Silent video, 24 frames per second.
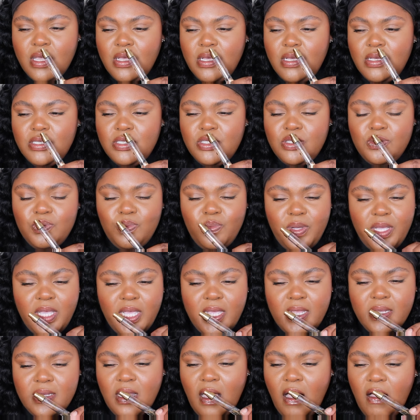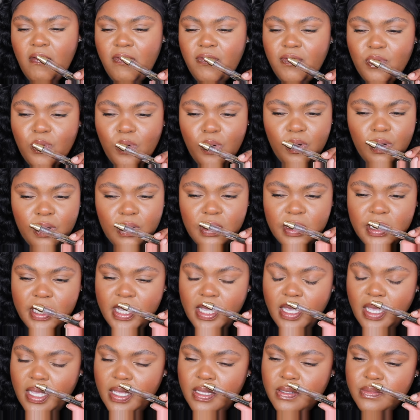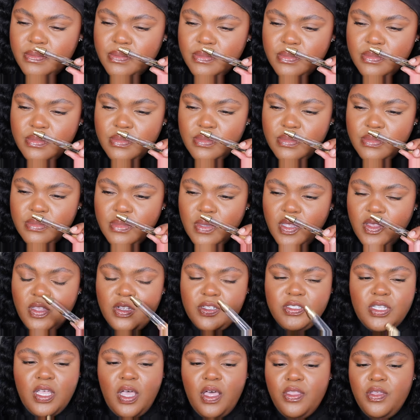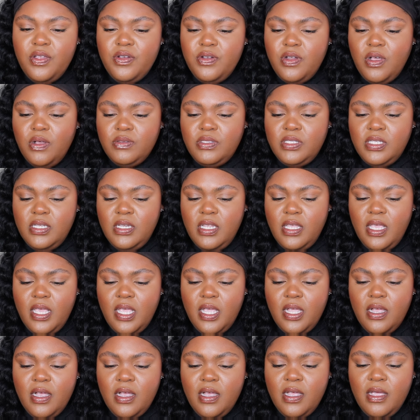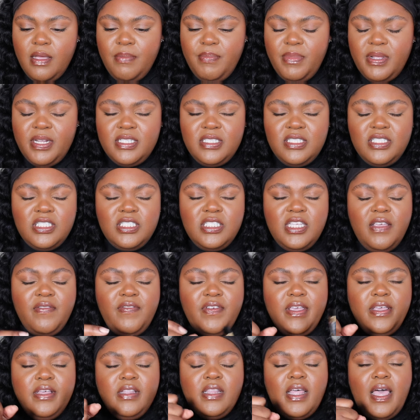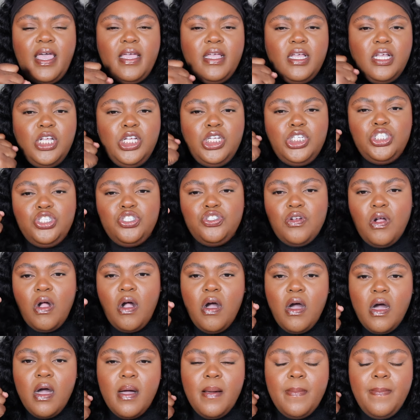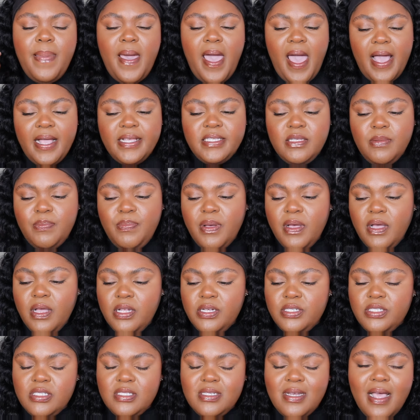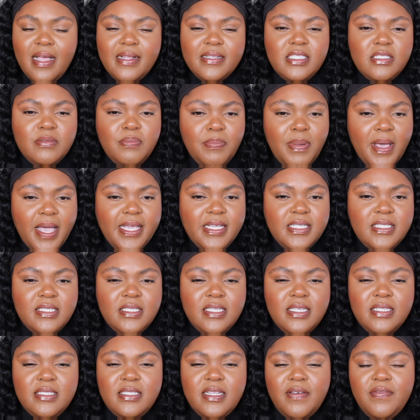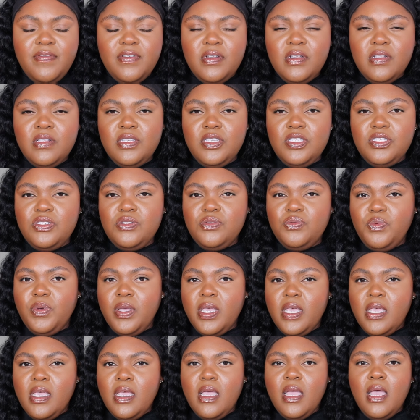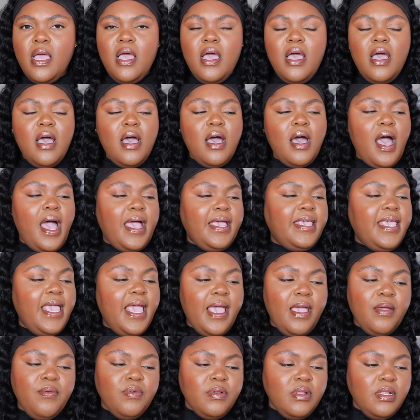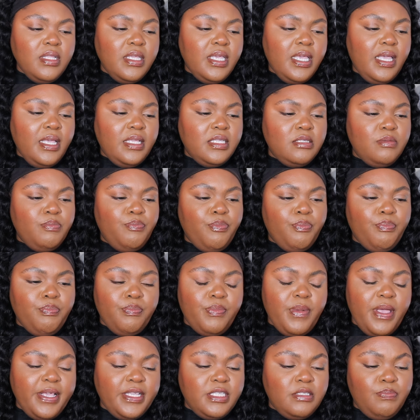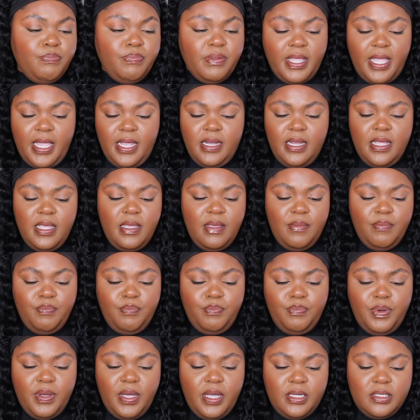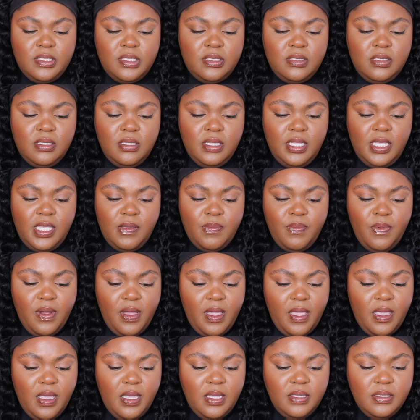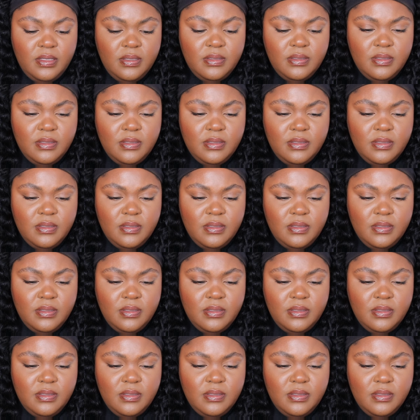sweet, not florally. There's other notes in here, but it's just giving like strong packs a punch, not spicy, definitely sweet. I can't really explain it, but Libre,